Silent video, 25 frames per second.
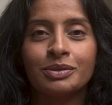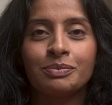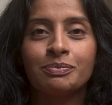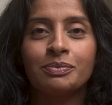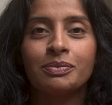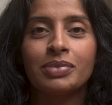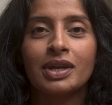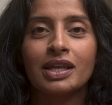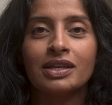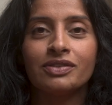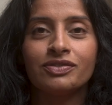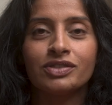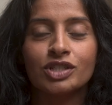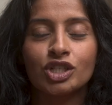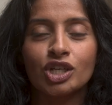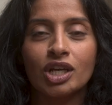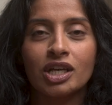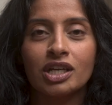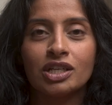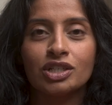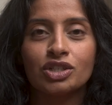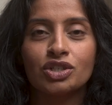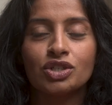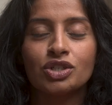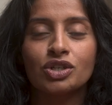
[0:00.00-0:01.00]

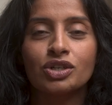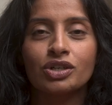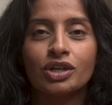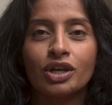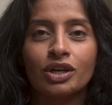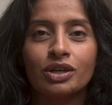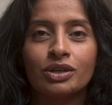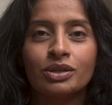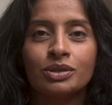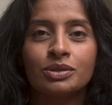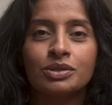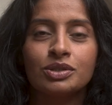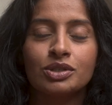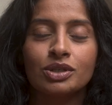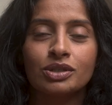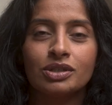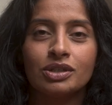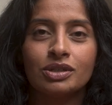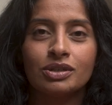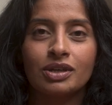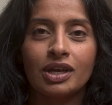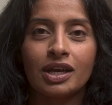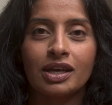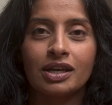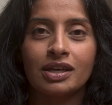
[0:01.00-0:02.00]

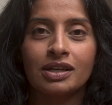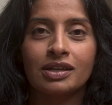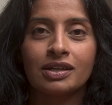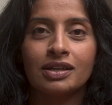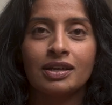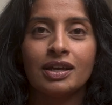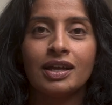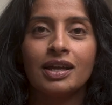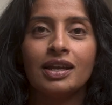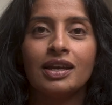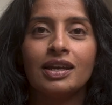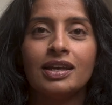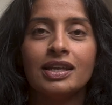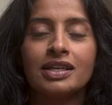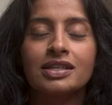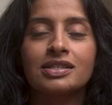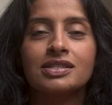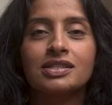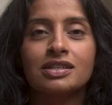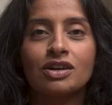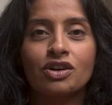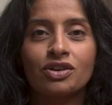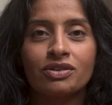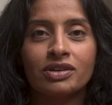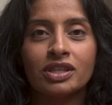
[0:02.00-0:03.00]
playforchange.co.uk.
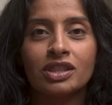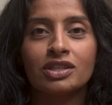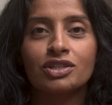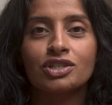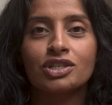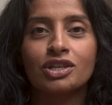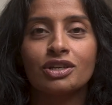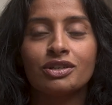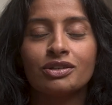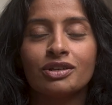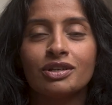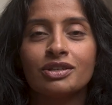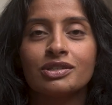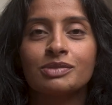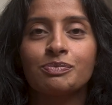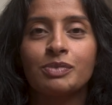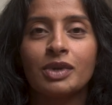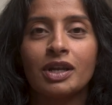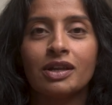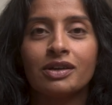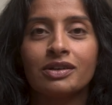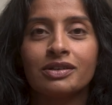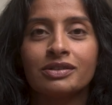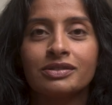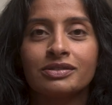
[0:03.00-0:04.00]
Links are in the show notes
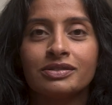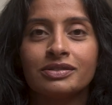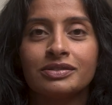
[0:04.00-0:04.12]
below.